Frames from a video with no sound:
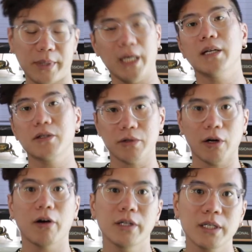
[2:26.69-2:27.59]
band or an
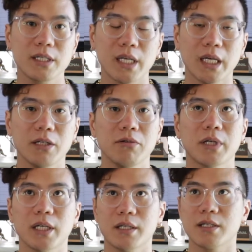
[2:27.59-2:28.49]
artist and you
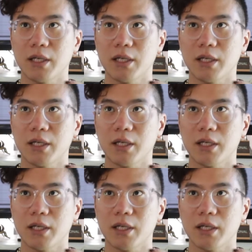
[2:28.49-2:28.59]
can